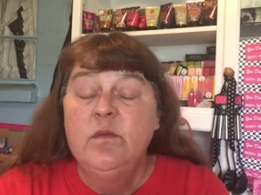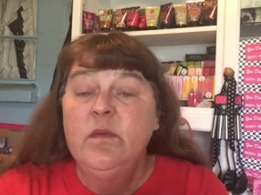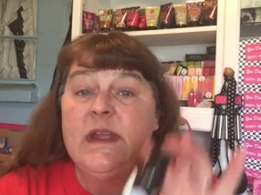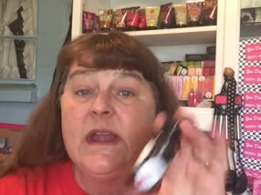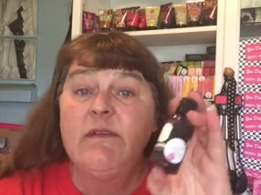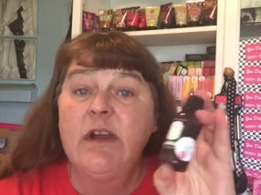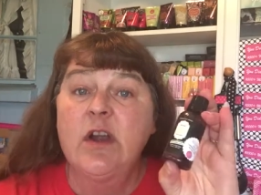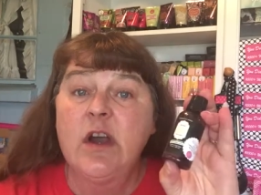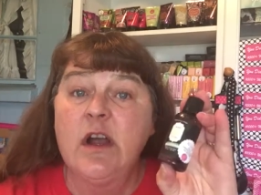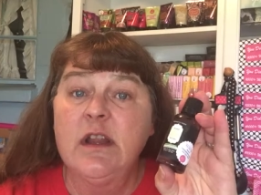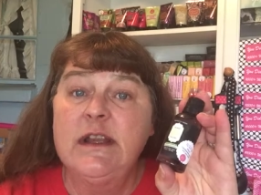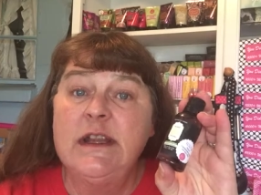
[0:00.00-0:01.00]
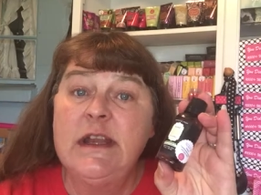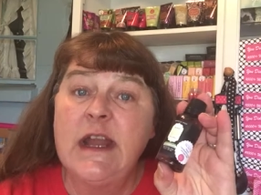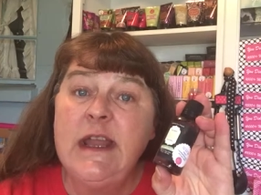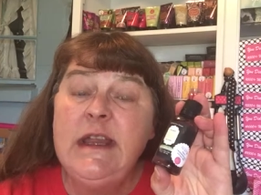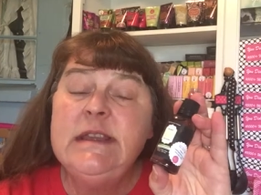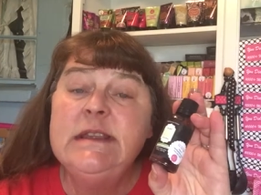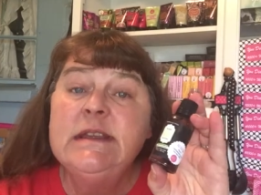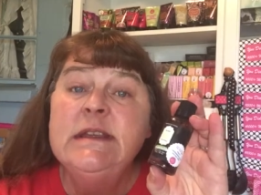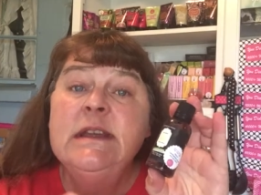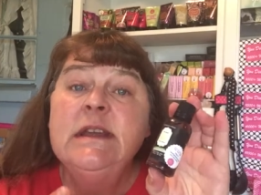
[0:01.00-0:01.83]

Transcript: we have a Call It A Night